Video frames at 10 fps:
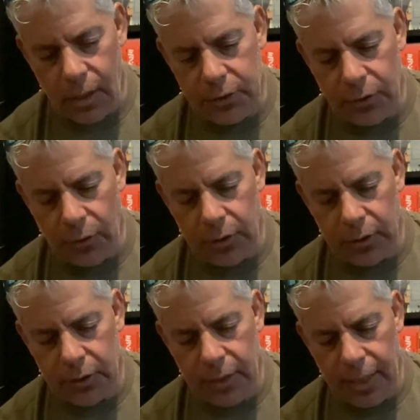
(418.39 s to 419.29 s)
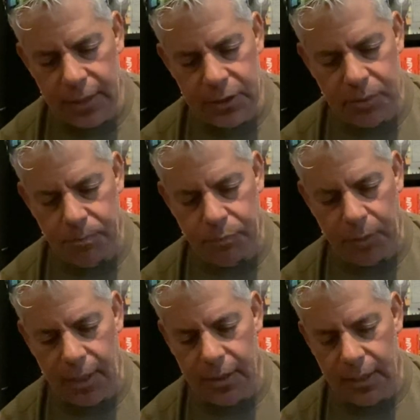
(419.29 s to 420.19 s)
Dirty Little Things,
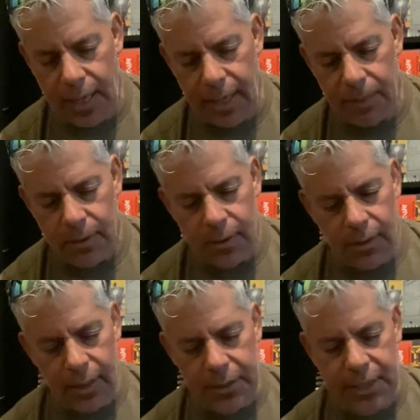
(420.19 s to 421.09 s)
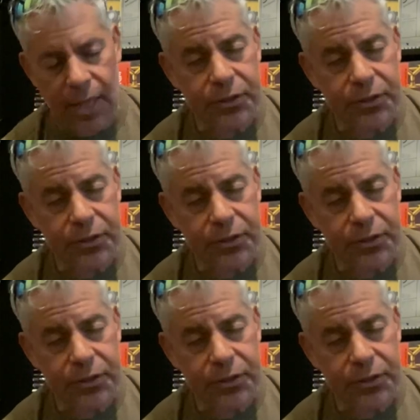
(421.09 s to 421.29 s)
Play the Game, and South